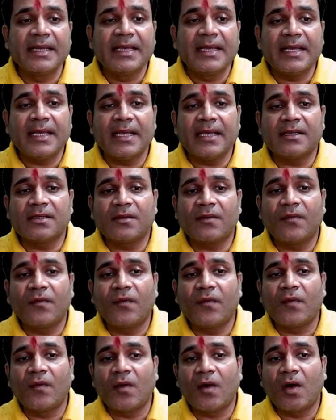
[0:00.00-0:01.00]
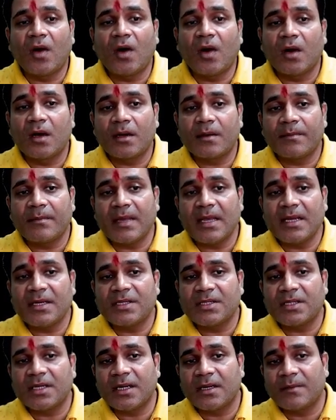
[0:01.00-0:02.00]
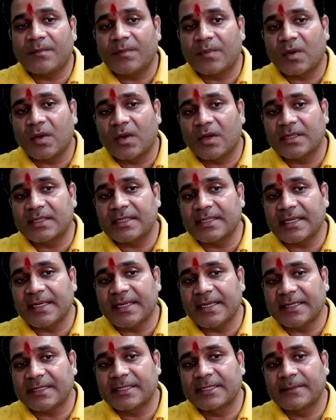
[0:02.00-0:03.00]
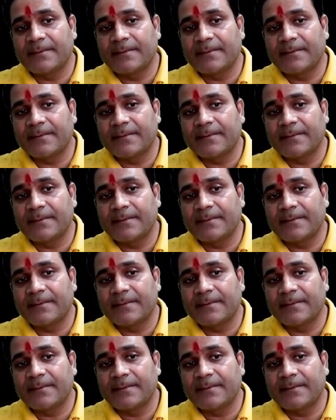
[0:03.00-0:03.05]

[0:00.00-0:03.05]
Is a formation process.